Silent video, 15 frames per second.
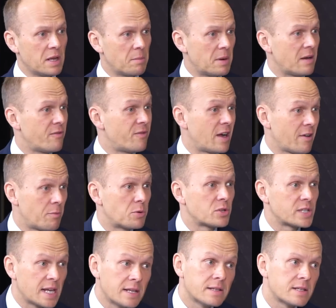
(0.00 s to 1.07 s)
above
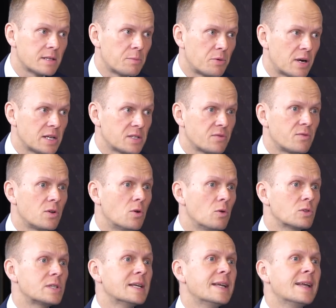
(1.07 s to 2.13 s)
5% at the price of
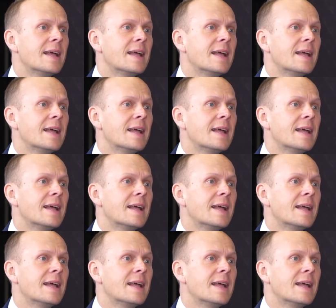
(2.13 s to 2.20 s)
gold,